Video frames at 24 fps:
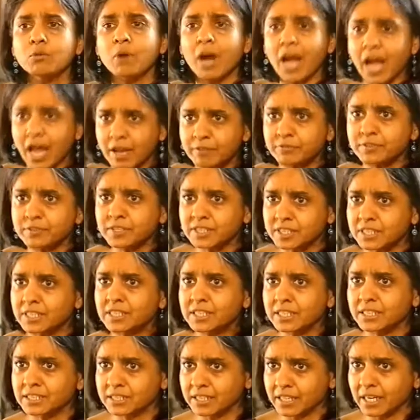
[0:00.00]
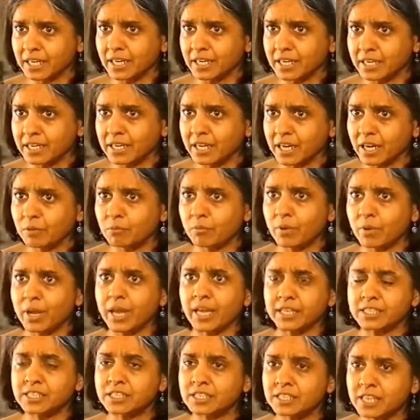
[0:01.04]
you have cities in India where
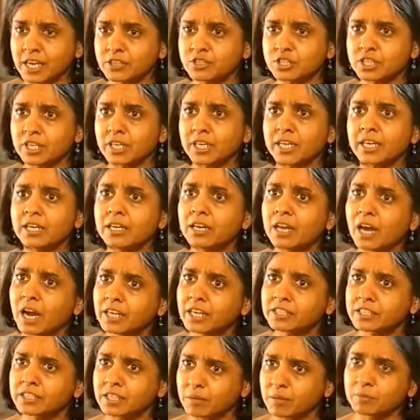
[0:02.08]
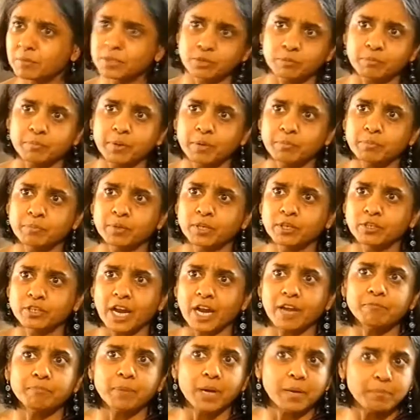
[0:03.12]
essentially large numbers of people
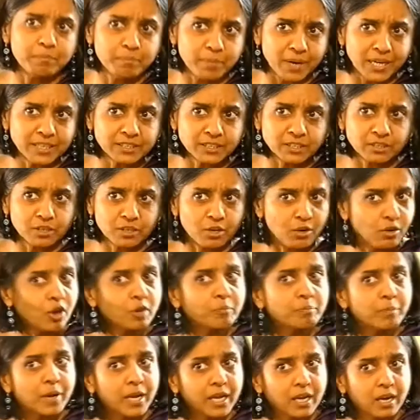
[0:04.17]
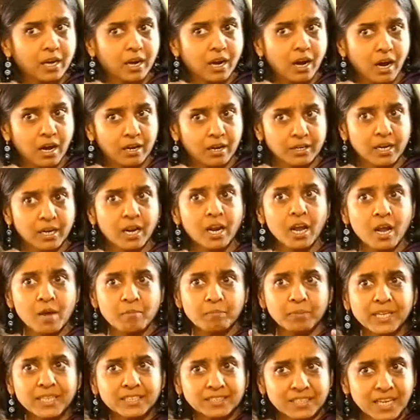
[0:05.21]
drive by bus, not by car.
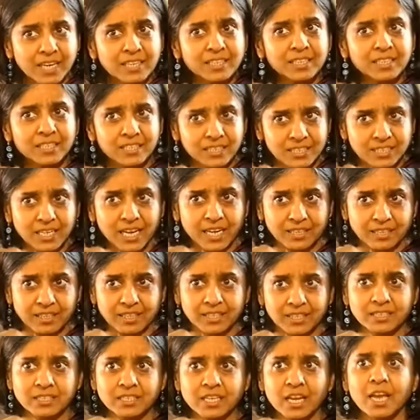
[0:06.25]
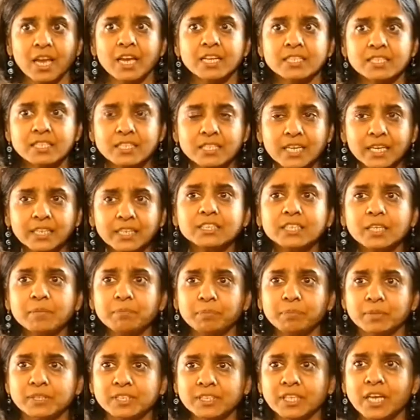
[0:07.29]
Please understand this,
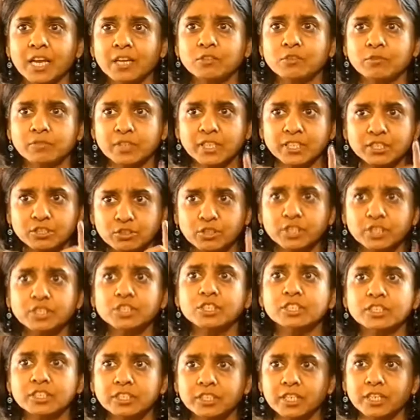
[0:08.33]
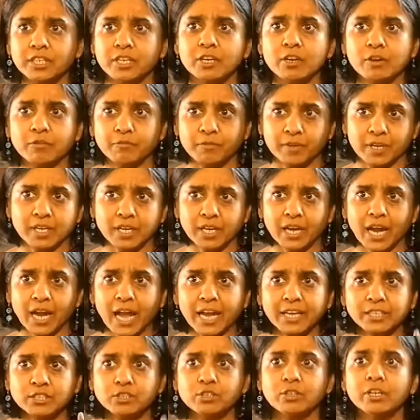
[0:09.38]
60% of this richest city of India
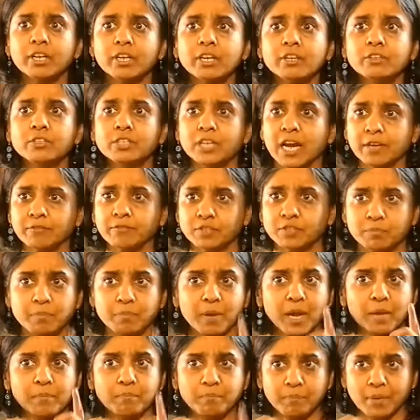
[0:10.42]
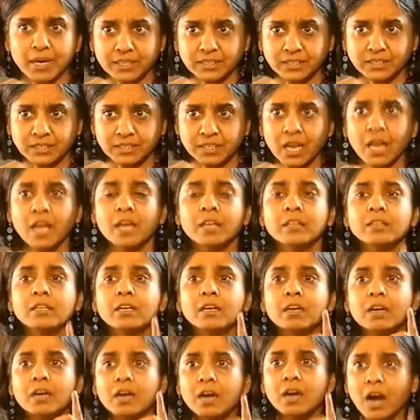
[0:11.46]
actually drives by bus.
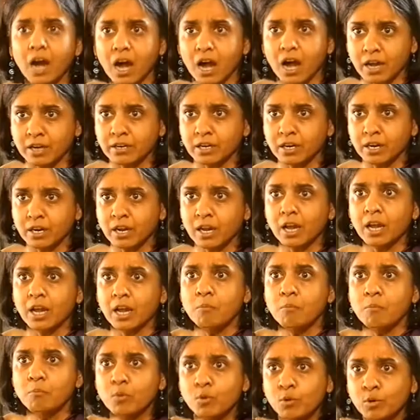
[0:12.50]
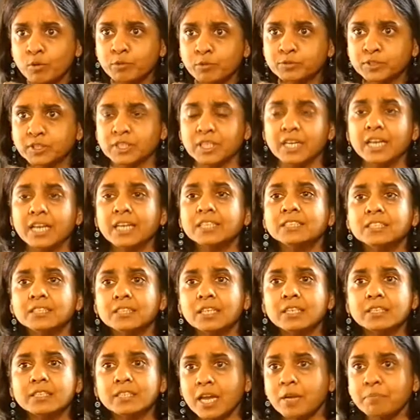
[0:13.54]
The car moves less
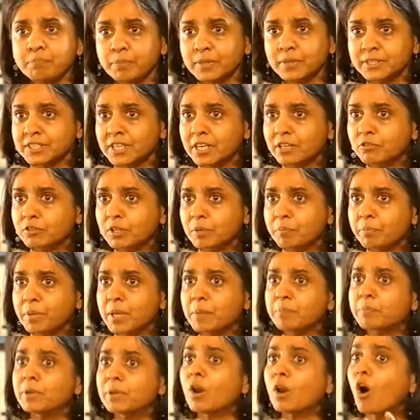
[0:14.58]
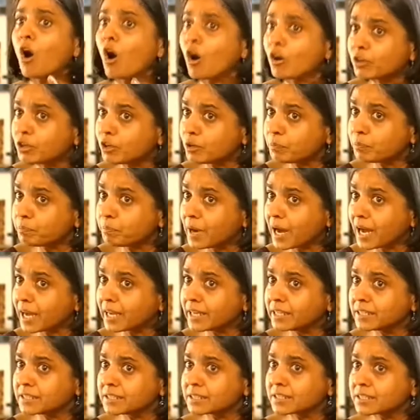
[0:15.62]
than 10% of the people,
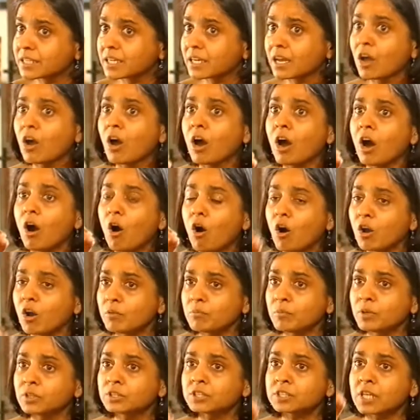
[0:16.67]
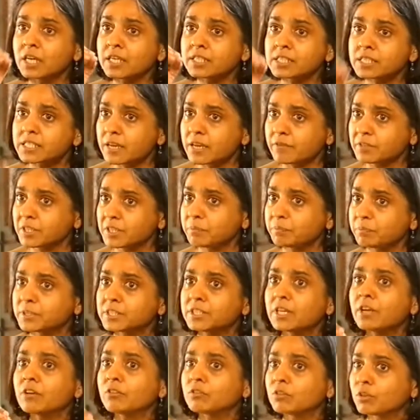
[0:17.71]
occupies almost
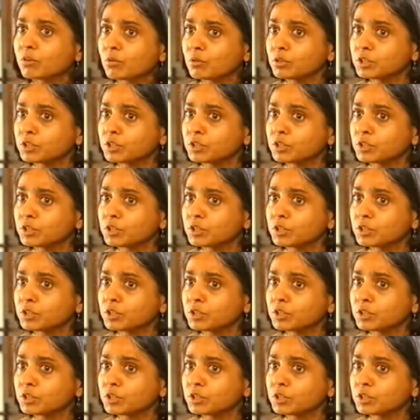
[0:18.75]
70% of the